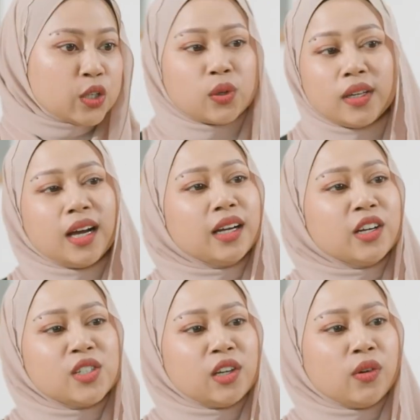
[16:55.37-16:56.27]
So
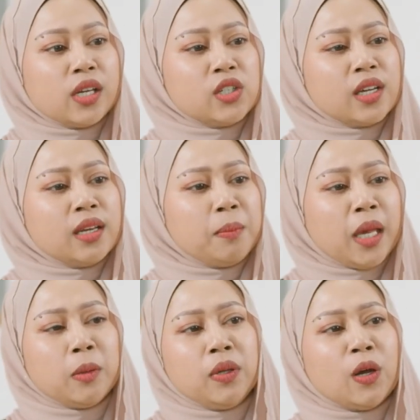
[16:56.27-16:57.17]
younger generation
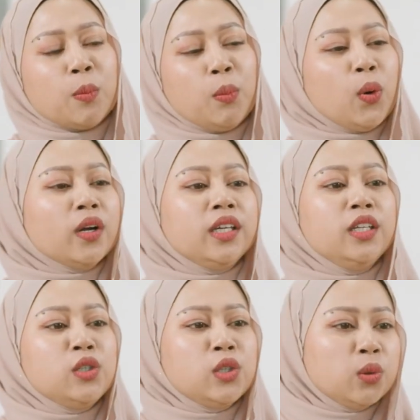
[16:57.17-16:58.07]
maybe are more
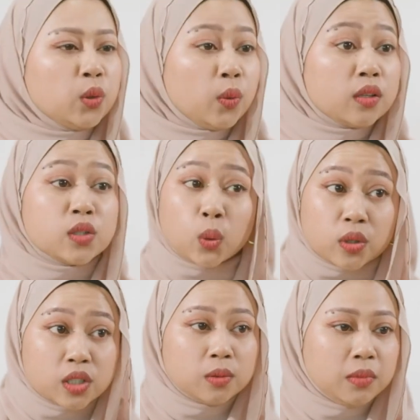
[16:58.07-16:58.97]
in tune with
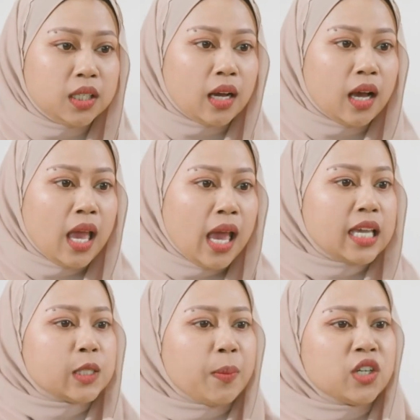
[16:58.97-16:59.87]
social media,
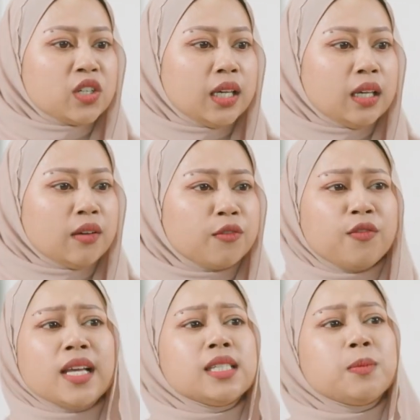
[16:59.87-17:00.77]
especially
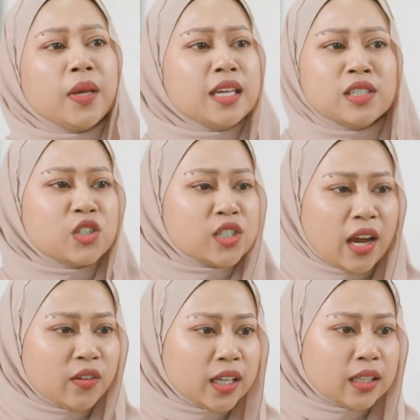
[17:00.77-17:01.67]
fast-paced
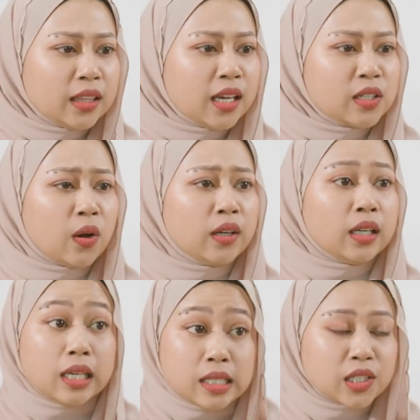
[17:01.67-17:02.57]
sharing things
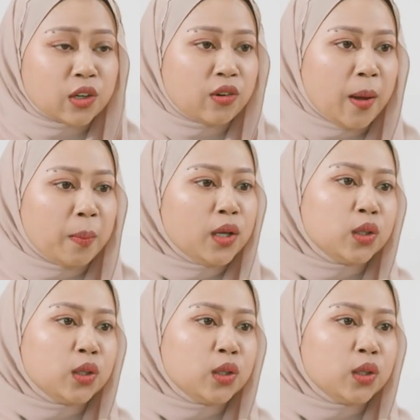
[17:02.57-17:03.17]
on Instagram,